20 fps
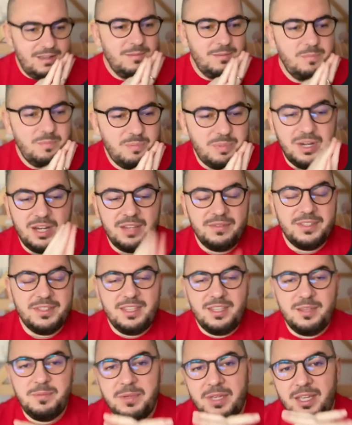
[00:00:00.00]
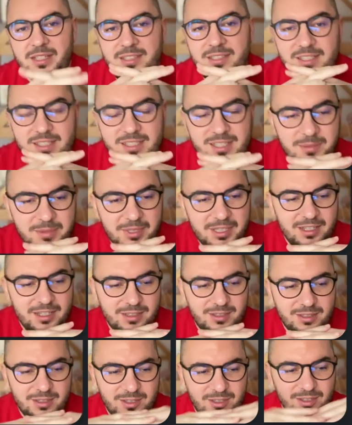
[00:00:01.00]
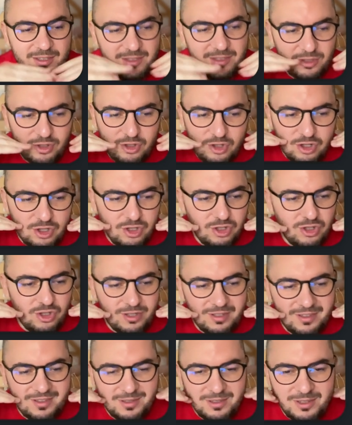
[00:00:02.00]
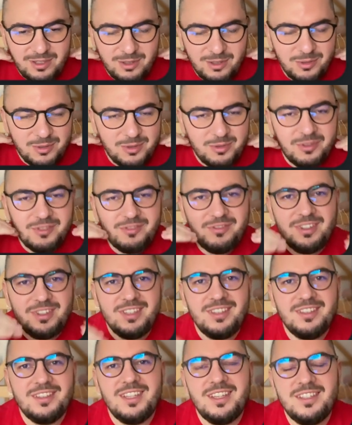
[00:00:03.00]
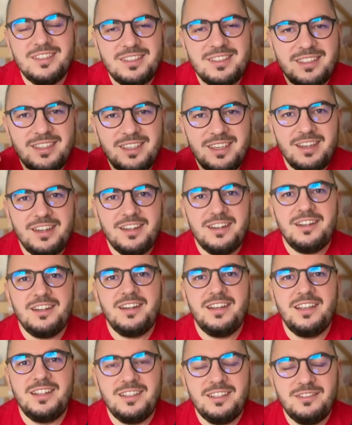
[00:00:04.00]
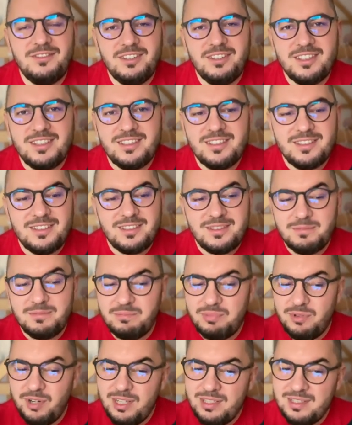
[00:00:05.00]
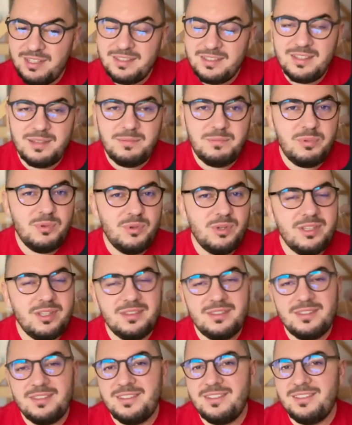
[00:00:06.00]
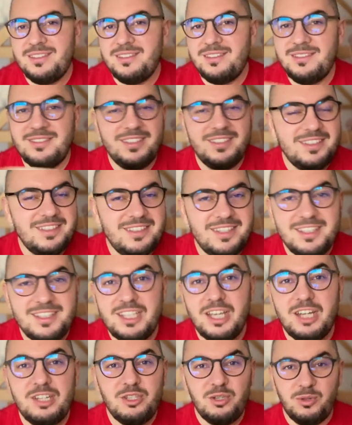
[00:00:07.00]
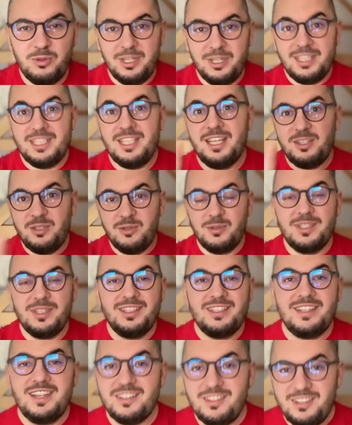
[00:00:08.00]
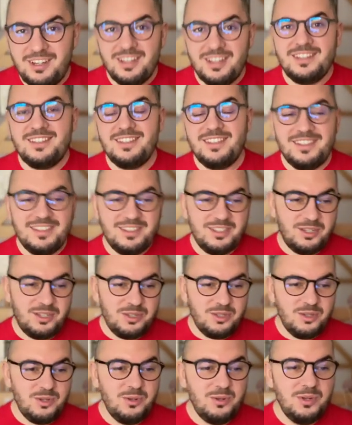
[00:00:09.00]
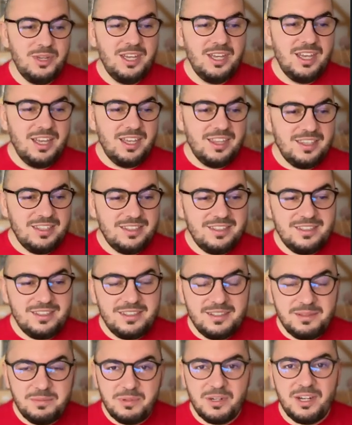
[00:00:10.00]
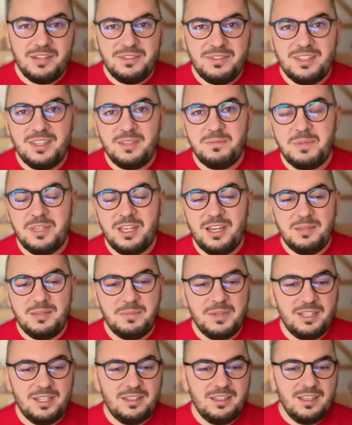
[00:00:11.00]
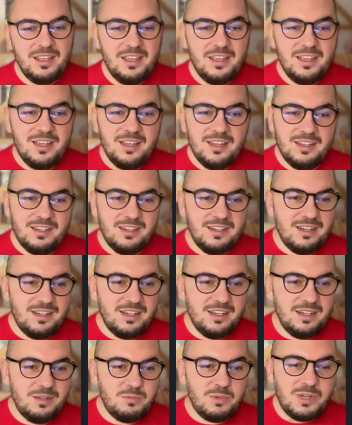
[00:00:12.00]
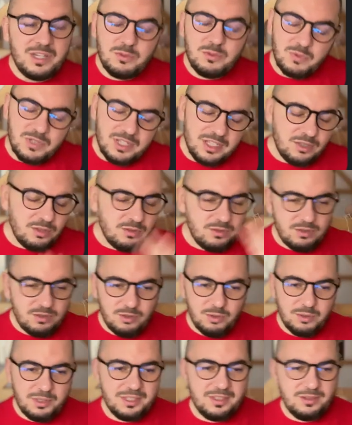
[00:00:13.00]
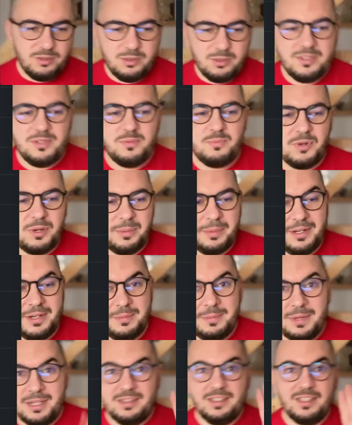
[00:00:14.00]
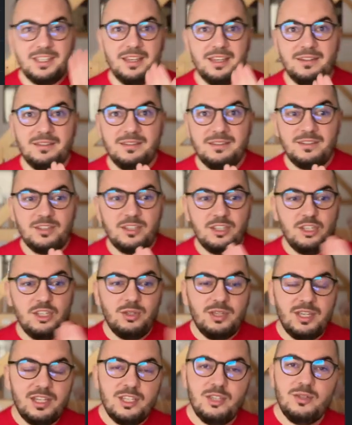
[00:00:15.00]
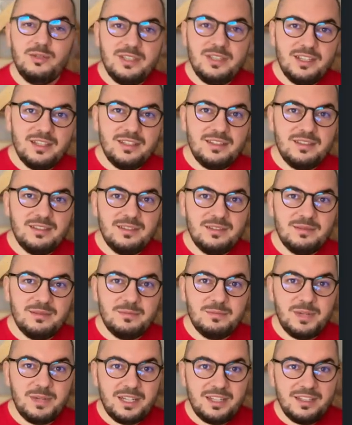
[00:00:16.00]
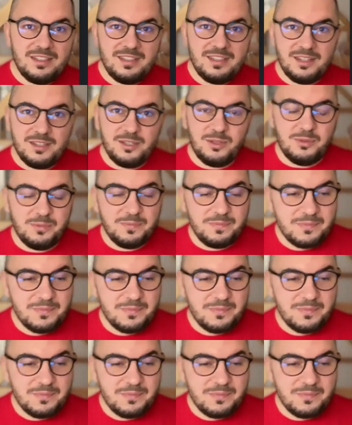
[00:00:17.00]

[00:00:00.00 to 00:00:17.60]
private API. This is something that you should use with intense care, and if it breaks at some point, it's on you. It's on you. It's not on us. It's on you. This is still private API, but because we need to do this properly. But again, you can use this, but it's on you.